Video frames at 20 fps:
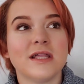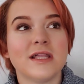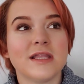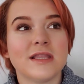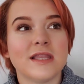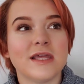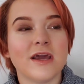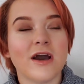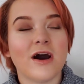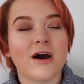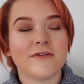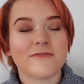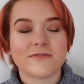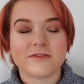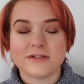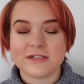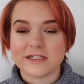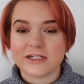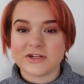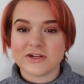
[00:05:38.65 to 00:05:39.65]
they offer
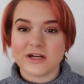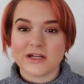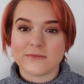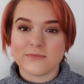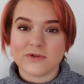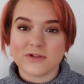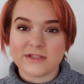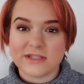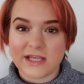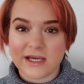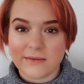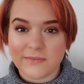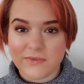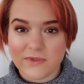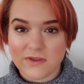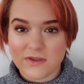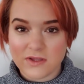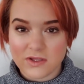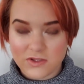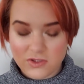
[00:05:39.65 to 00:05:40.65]
an incredible depth
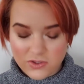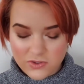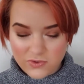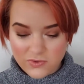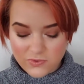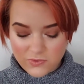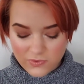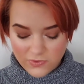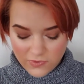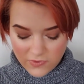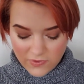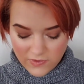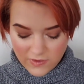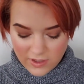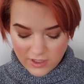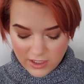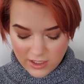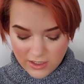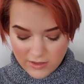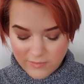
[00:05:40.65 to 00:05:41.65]
to
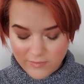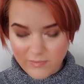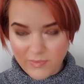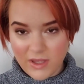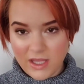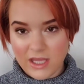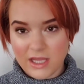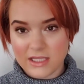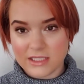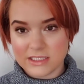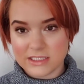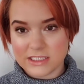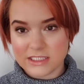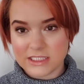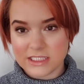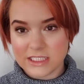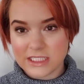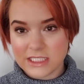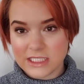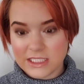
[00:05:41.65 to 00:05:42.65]
the band.
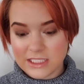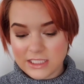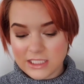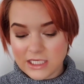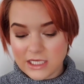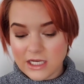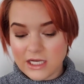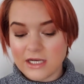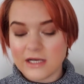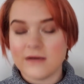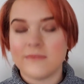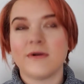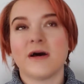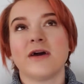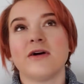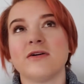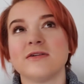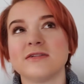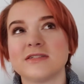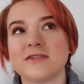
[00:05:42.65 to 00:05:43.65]

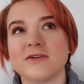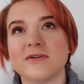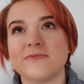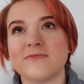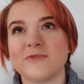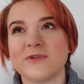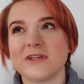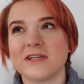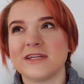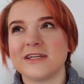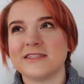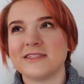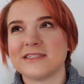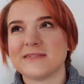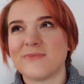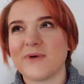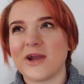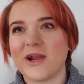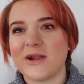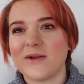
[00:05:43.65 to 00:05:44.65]
I also am really
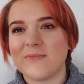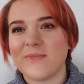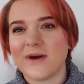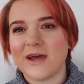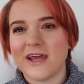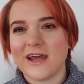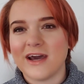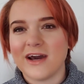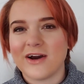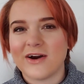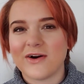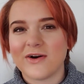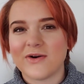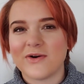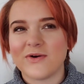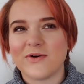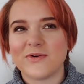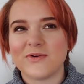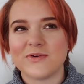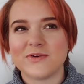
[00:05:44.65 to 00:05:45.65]
inspired by
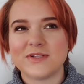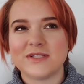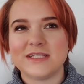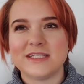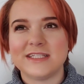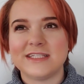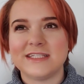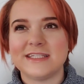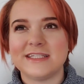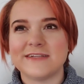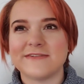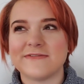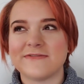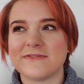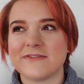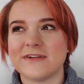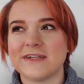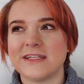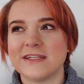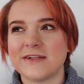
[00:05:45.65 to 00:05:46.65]
how
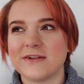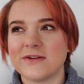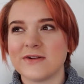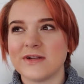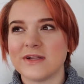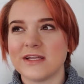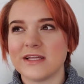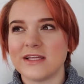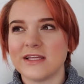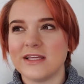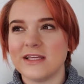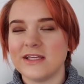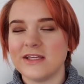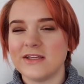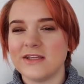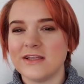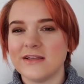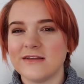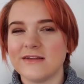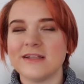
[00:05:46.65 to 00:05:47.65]
different
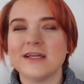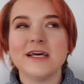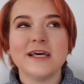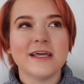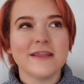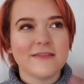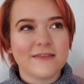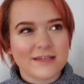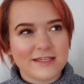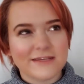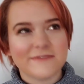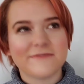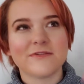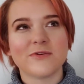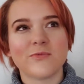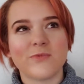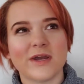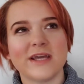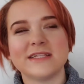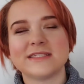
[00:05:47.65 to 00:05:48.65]
in the
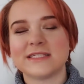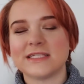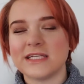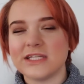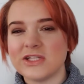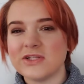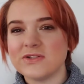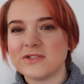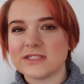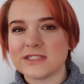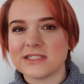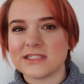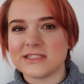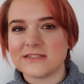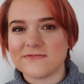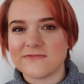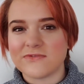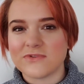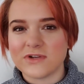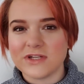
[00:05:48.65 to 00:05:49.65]
different ways that he uses
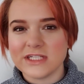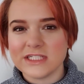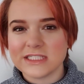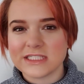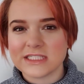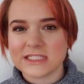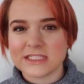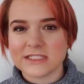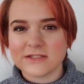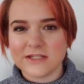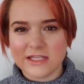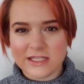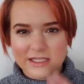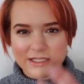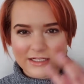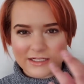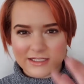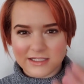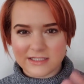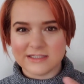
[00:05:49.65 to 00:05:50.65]
his voice
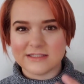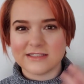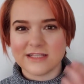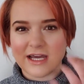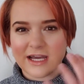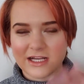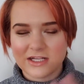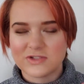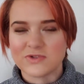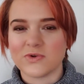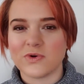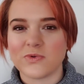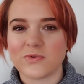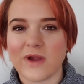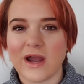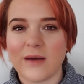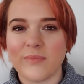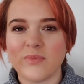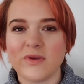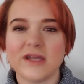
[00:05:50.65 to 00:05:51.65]
in his actual
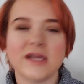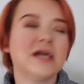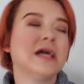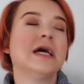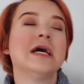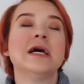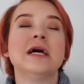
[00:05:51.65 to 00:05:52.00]
rapping.